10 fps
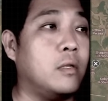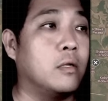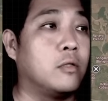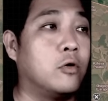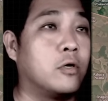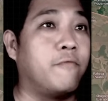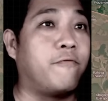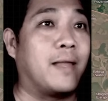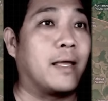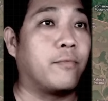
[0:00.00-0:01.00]
northern
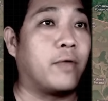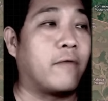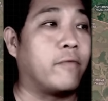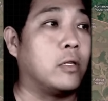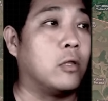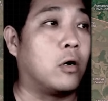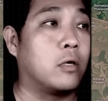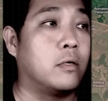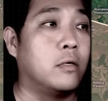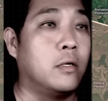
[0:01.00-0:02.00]
flank, we have a
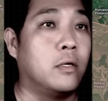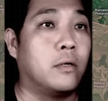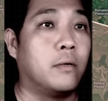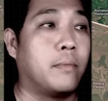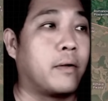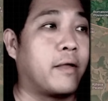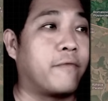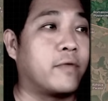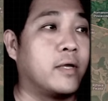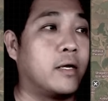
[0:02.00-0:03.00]
lot.
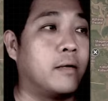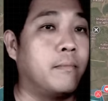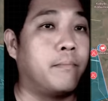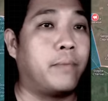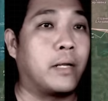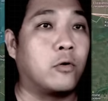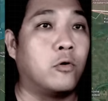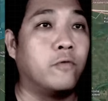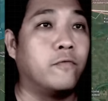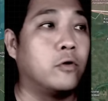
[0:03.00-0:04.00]
Marevka,
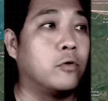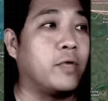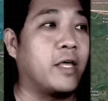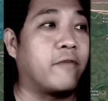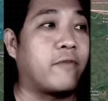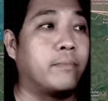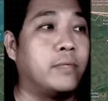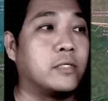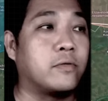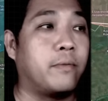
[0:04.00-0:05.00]
Plakovo, we have
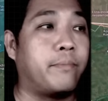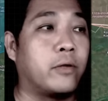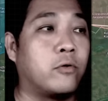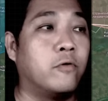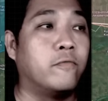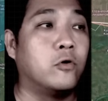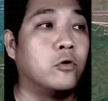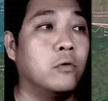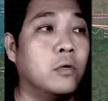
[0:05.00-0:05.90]
updates on Plakovo.